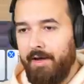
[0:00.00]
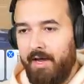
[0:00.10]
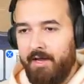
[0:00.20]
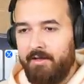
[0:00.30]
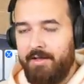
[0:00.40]

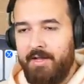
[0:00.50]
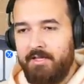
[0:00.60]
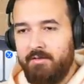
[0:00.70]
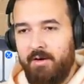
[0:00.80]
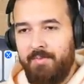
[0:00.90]
Okay,
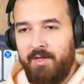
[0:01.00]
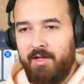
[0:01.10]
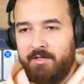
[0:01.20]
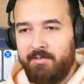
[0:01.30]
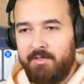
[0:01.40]
here's what I'm
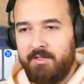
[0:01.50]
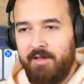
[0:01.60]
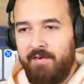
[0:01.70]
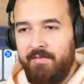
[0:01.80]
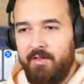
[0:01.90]
thinking. So we still
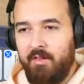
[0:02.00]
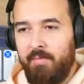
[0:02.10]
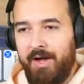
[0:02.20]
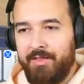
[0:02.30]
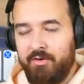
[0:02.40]
have the little
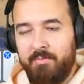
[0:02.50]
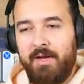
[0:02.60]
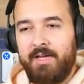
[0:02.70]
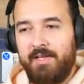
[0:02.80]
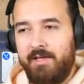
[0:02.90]
bathroom
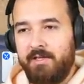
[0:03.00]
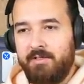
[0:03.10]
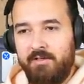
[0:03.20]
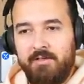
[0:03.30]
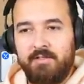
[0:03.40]
back here.
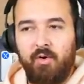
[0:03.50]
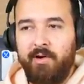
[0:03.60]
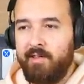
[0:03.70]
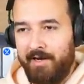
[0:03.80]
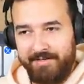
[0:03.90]
So just
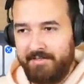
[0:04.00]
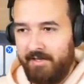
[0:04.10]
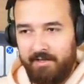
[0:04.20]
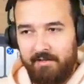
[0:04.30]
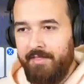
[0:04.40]
toilet and a
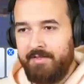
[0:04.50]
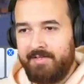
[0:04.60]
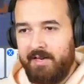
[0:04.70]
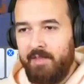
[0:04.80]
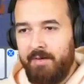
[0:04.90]
sink. Then there's
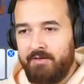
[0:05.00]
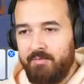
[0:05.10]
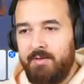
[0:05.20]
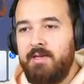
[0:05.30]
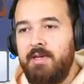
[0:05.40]
another
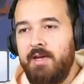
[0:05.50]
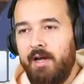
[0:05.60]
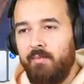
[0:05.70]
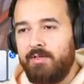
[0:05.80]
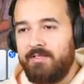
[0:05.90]
bedroom
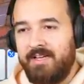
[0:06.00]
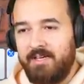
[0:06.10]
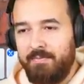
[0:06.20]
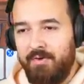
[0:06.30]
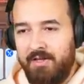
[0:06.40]
here, which is
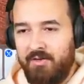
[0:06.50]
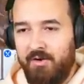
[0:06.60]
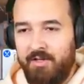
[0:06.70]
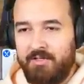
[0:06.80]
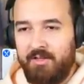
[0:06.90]
actually pretty
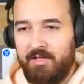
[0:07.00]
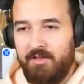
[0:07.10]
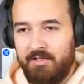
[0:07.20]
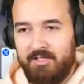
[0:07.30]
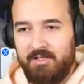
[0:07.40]
good. It's got like,
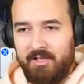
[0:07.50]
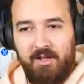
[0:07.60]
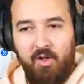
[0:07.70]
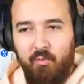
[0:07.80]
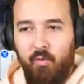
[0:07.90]
like the
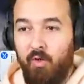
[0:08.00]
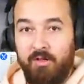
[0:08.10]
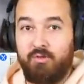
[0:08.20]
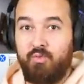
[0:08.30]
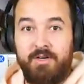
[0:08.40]
whole wall
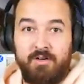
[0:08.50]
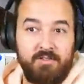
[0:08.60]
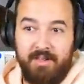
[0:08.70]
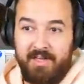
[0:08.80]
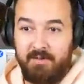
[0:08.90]
is windows.
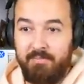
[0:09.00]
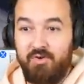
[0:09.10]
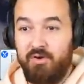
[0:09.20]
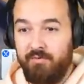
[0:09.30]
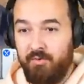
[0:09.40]
So that's a
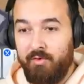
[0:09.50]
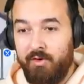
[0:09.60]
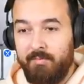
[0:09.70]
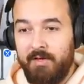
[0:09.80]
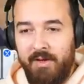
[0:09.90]
beautiful room.